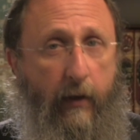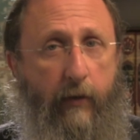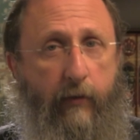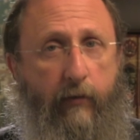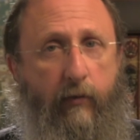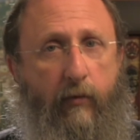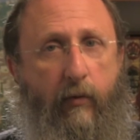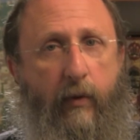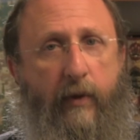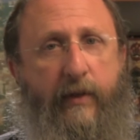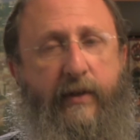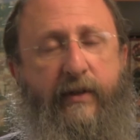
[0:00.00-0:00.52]

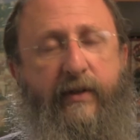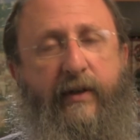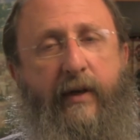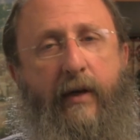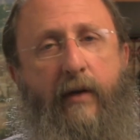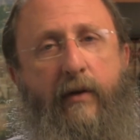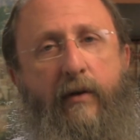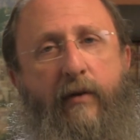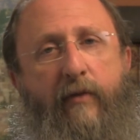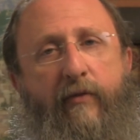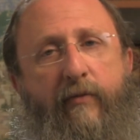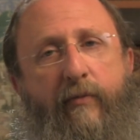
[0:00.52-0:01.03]
Through what
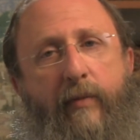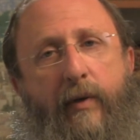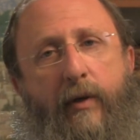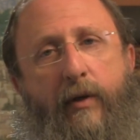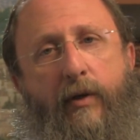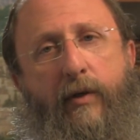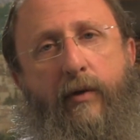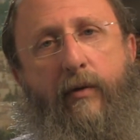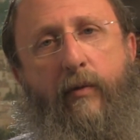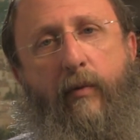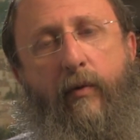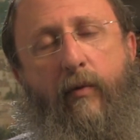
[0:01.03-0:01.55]
standard of
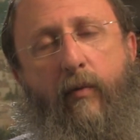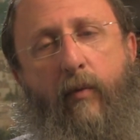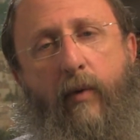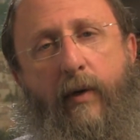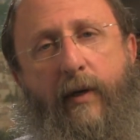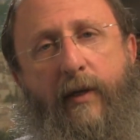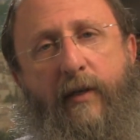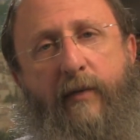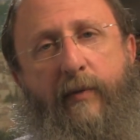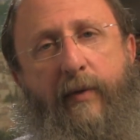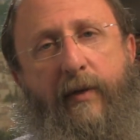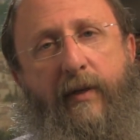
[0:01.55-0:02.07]
measure, with what
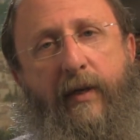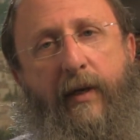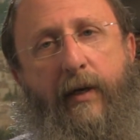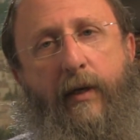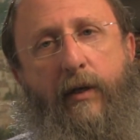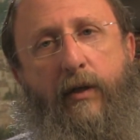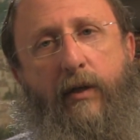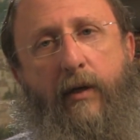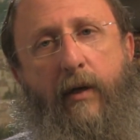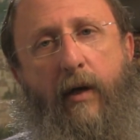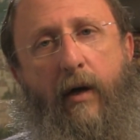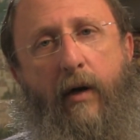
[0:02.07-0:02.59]

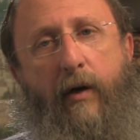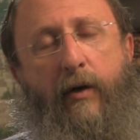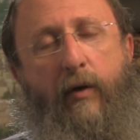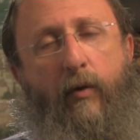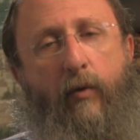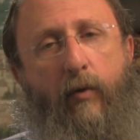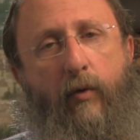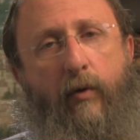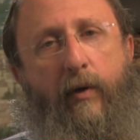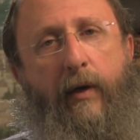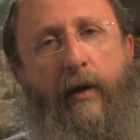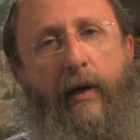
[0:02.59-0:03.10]
expectation are you
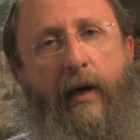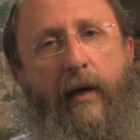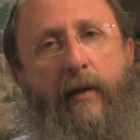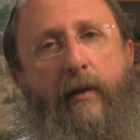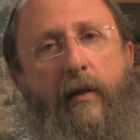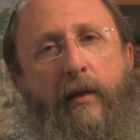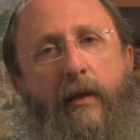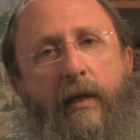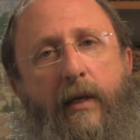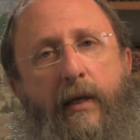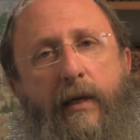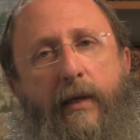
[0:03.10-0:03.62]
looking at
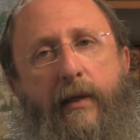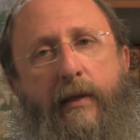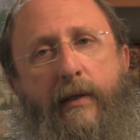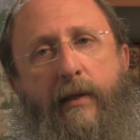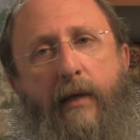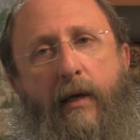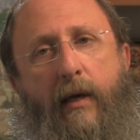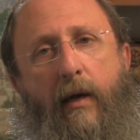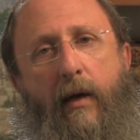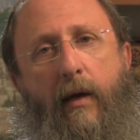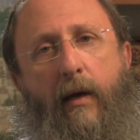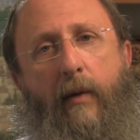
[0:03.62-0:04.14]
the land?
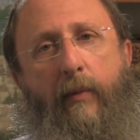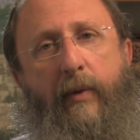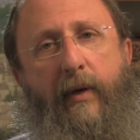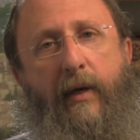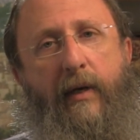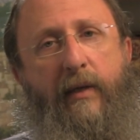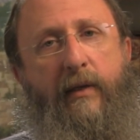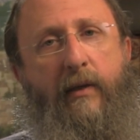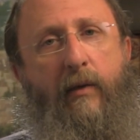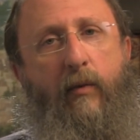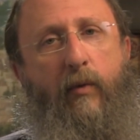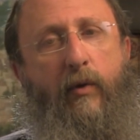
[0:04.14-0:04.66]

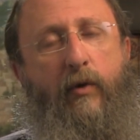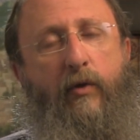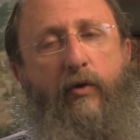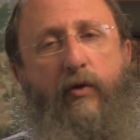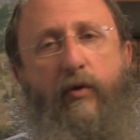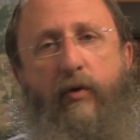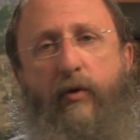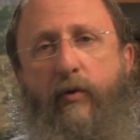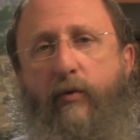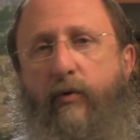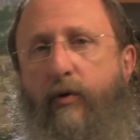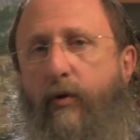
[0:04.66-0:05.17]
Because it will
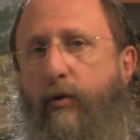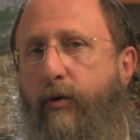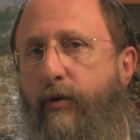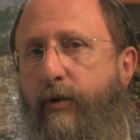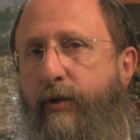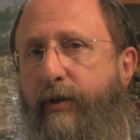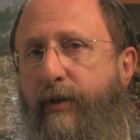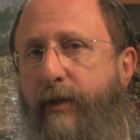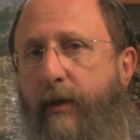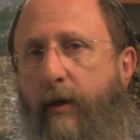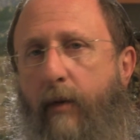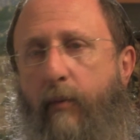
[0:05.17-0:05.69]
do you no
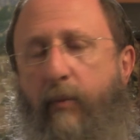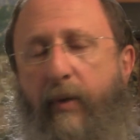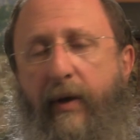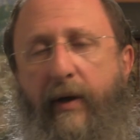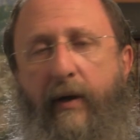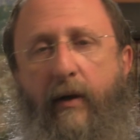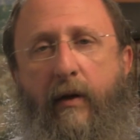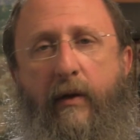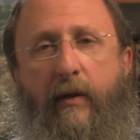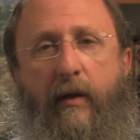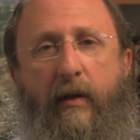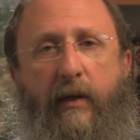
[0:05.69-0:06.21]
good to
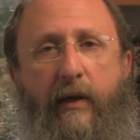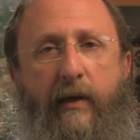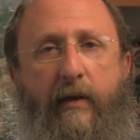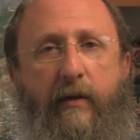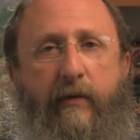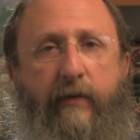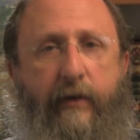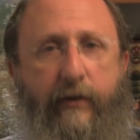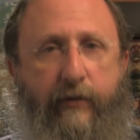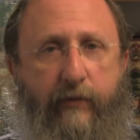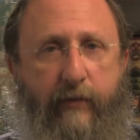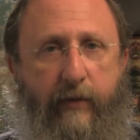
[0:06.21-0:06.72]
compare the land
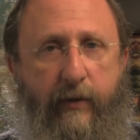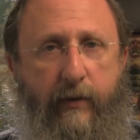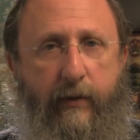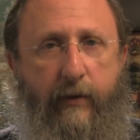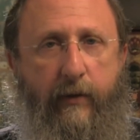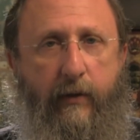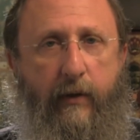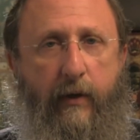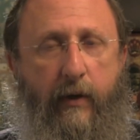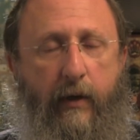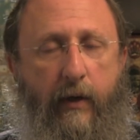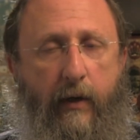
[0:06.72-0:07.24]
of
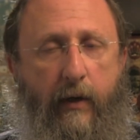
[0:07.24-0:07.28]
Israel